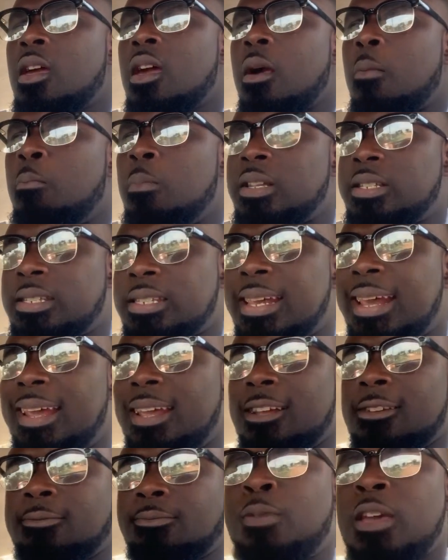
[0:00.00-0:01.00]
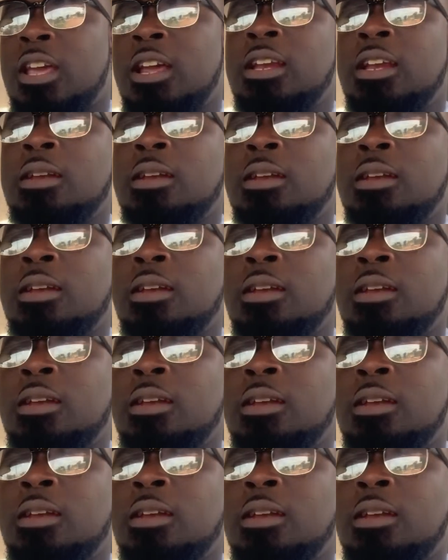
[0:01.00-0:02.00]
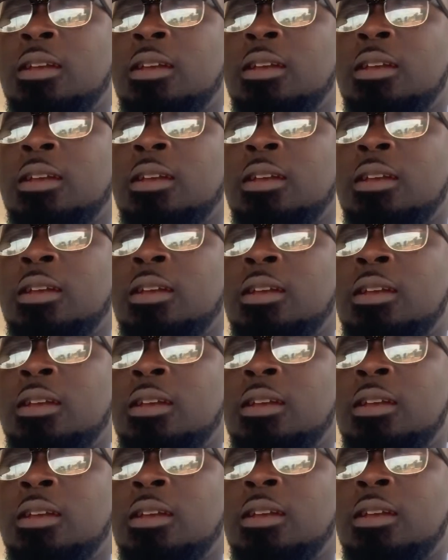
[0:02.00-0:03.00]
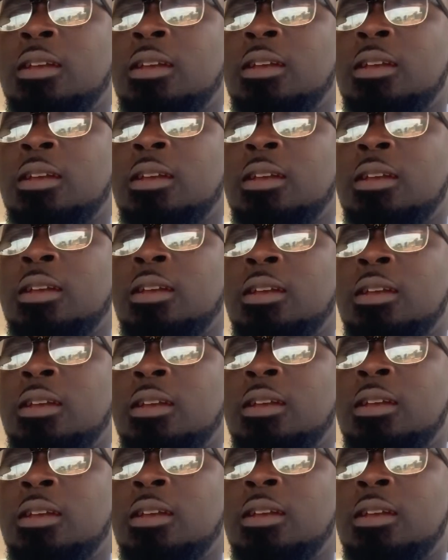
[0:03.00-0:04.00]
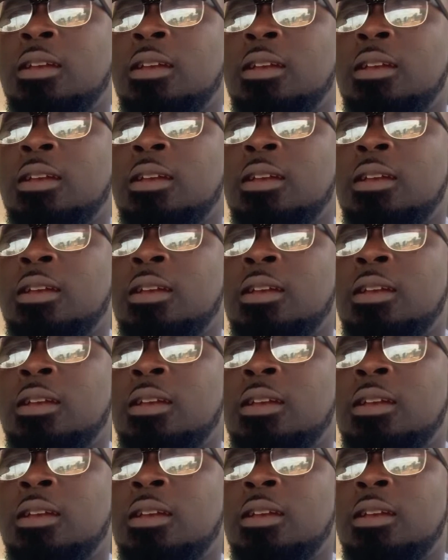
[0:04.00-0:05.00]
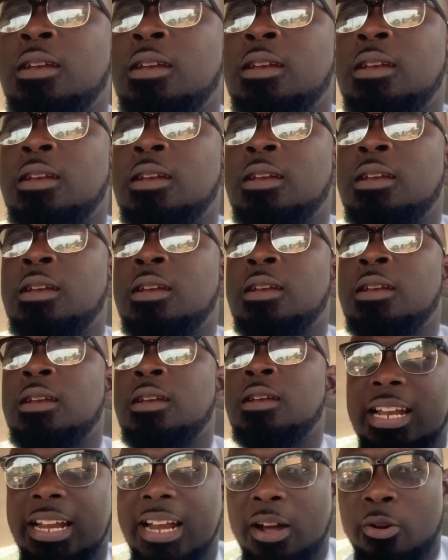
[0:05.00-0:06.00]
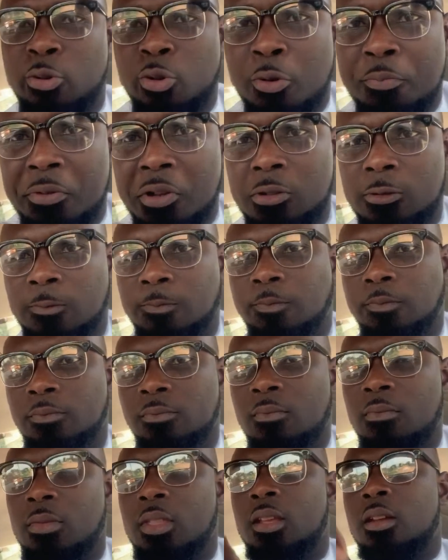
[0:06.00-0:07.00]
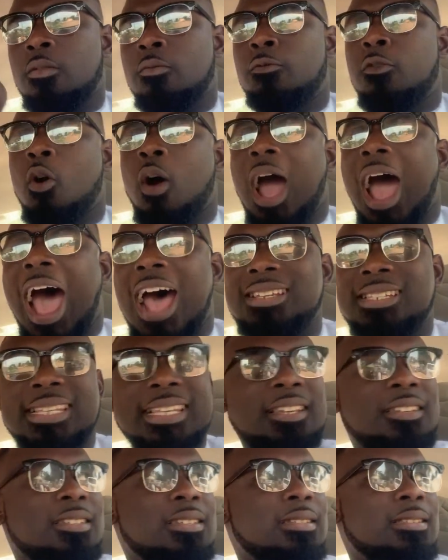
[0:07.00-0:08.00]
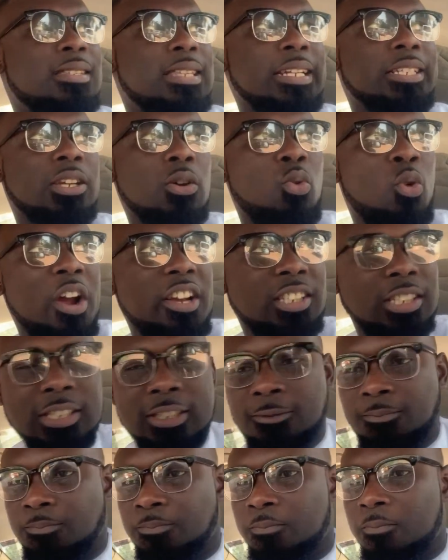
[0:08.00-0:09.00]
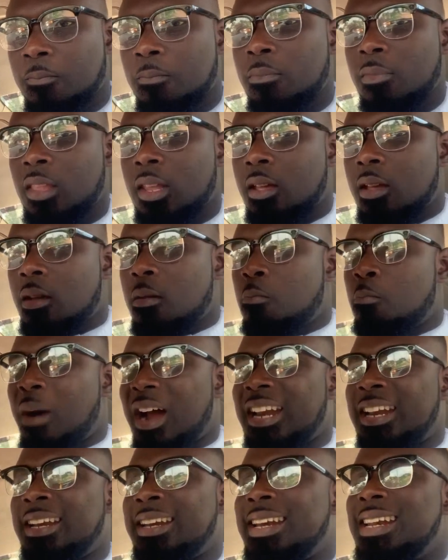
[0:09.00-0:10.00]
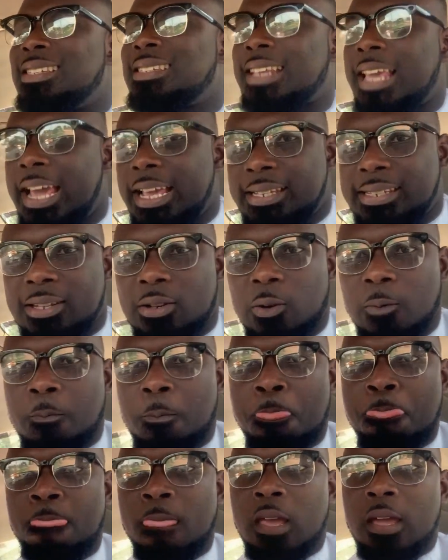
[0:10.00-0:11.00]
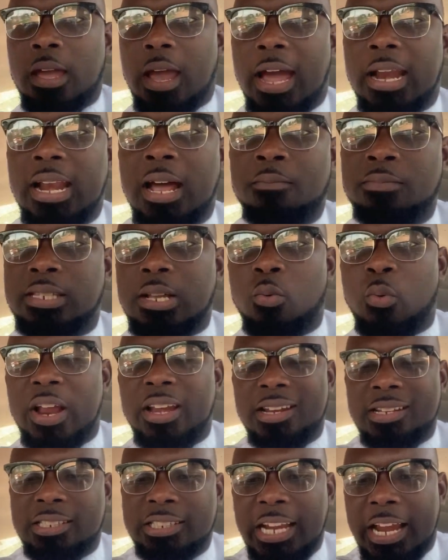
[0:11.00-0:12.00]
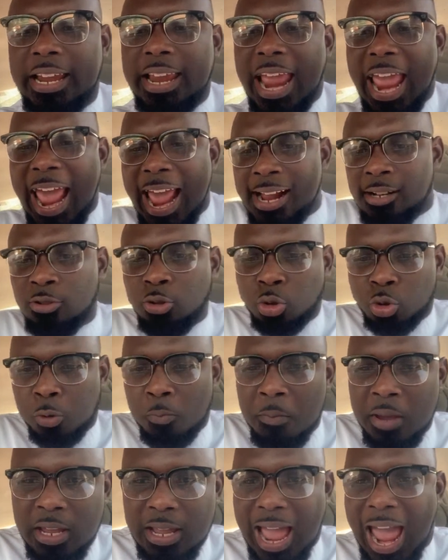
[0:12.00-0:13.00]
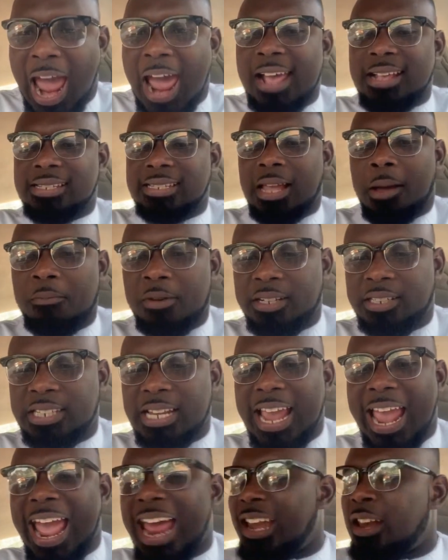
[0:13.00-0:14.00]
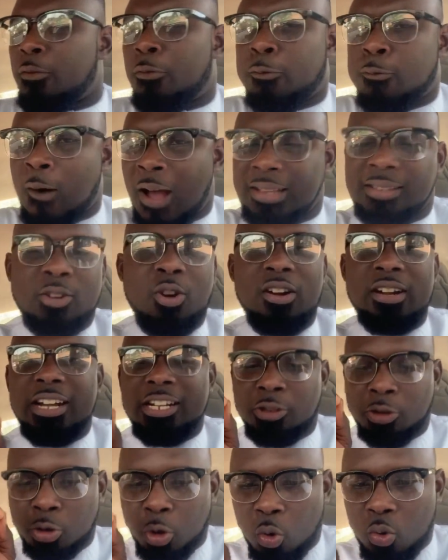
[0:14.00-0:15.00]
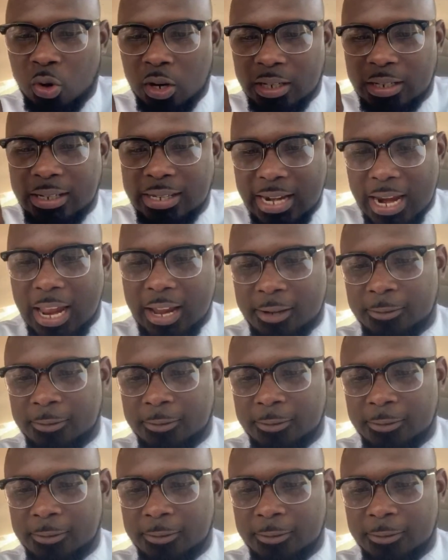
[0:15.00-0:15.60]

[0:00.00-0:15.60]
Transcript: Me say behind Wendy Shay. Nanka ma bashi e can say Nana Romeo for asking such a question. But in this case, you know, and I'm saying Wendy Shay and to me I establish any fact on the show, not dear.